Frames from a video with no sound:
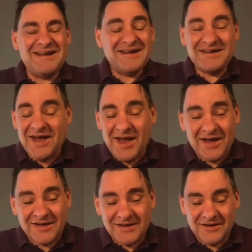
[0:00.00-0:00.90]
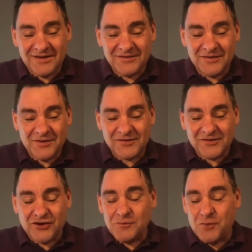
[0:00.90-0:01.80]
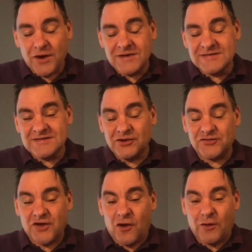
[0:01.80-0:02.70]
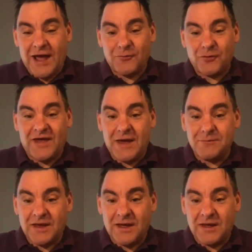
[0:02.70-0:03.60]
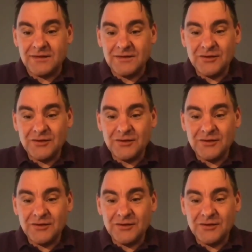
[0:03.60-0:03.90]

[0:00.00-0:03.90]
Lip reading: Yeah, good points. You saw what happened with the NBA.